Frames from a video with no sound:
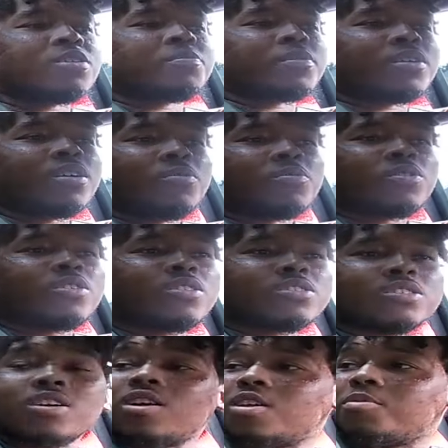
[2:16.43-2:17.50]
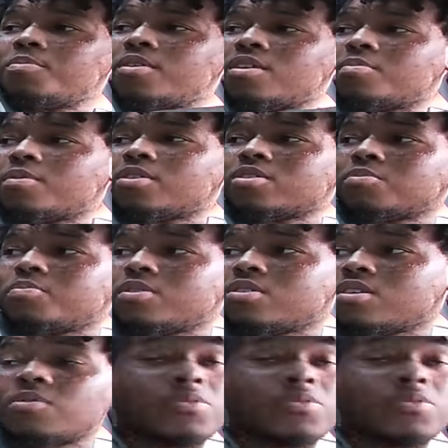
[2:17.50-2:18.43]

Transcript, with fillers: Man, I'm real excited, man, about the build.